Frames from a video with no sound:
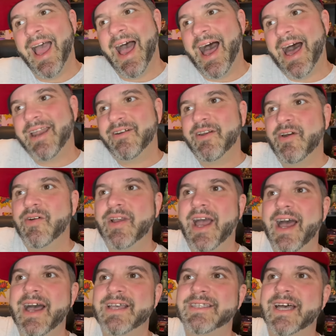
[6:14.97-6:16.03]
I don't know,
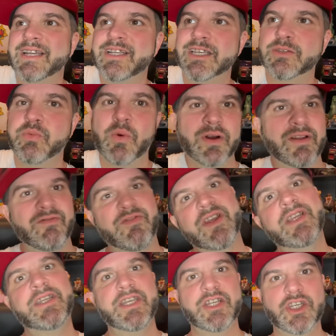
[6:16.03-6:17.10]
guys. I just want
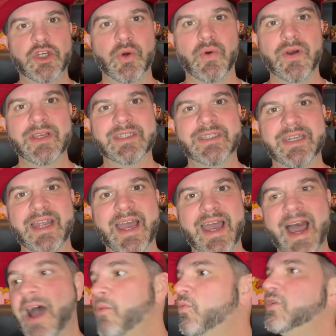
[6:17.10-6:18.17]
vintage toys today.
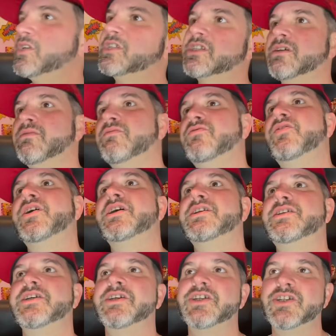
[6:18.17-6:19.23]
I want some
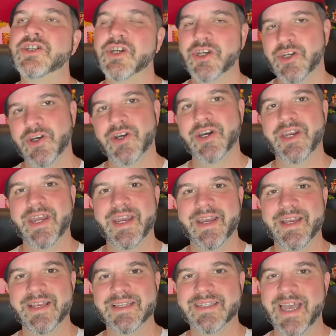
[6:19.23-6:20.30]
vintage
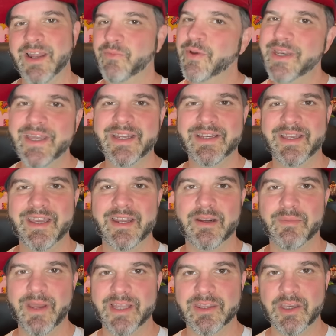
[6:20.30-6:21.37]
goodies. And we didn't get
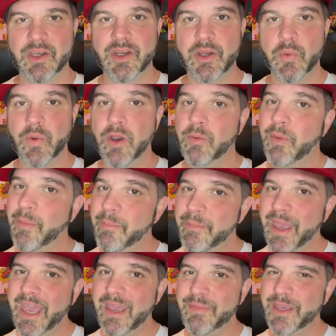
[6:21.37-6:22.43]
them at the Goody Wheel, but
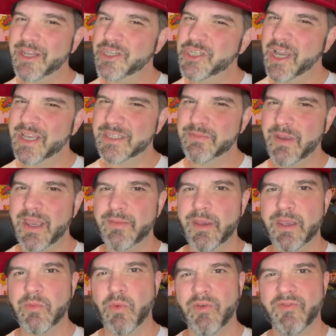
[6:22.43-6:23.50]
maybe, just
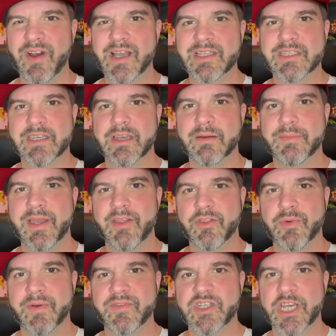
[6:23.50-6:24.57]
maybe, we'll find some at
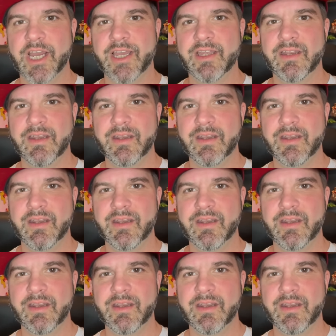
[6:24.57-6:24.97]
Thrift Giant.